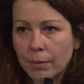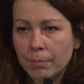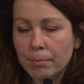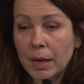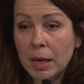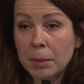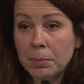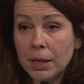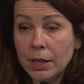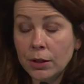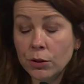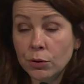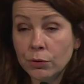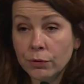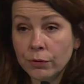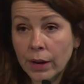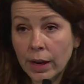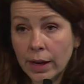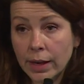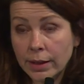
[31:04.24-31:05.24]
Maybe
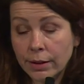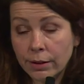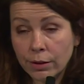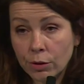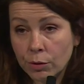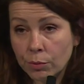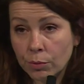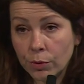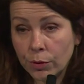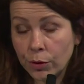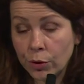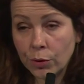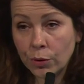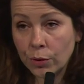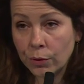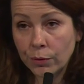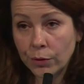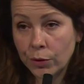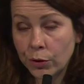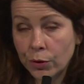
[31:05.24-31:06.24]
you've
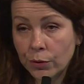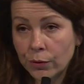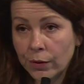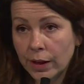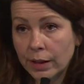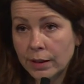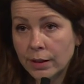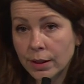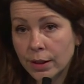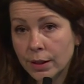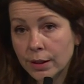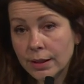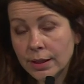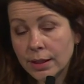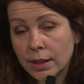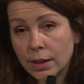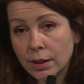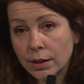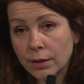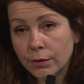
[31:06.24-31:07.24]
had a
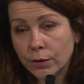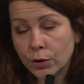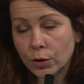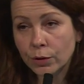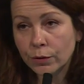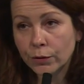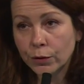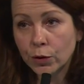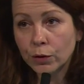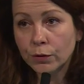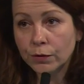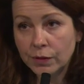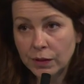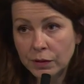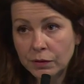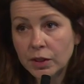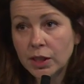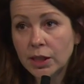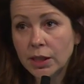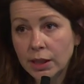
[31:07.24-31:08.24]
sign for
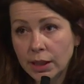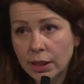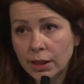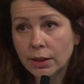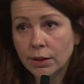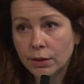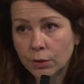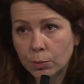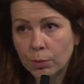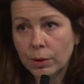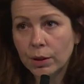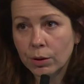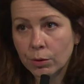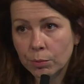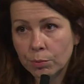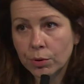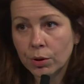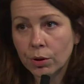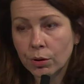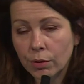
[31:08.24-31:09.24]
15 years with the
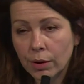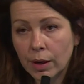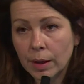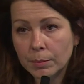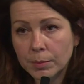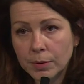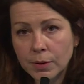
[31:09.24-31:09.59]
program.